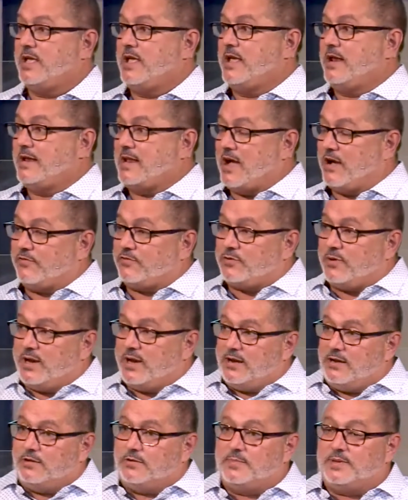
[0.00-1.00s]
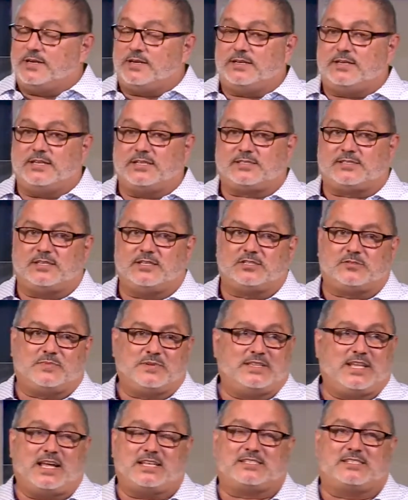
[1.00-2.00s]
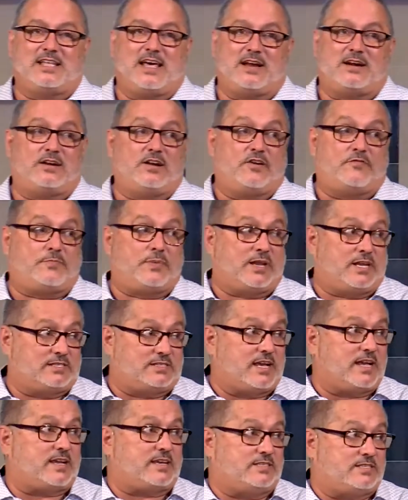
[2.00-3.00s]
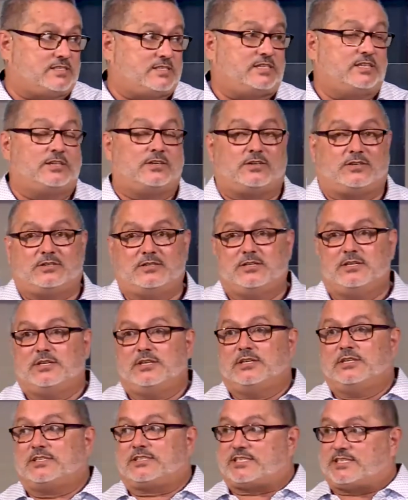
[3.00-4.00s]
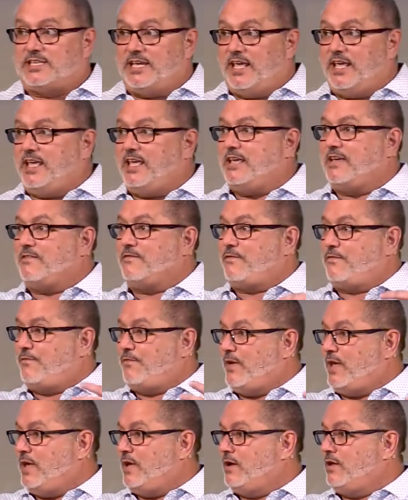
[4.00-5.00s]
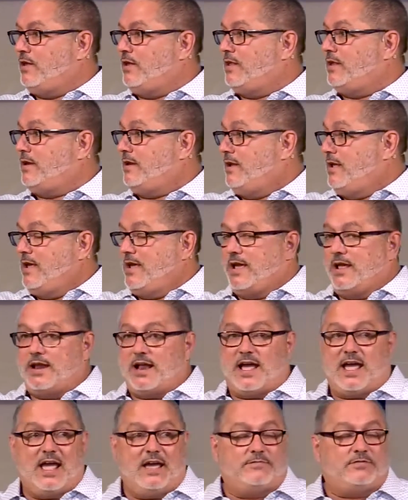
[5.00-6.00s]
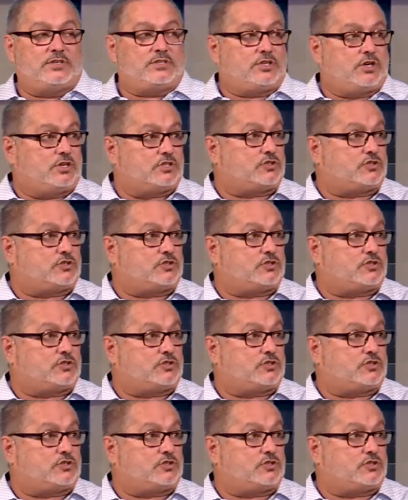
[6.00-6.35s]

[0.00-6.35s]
now I've created bit of distance, but that's not enough because I can still see and feel and I have this hurt.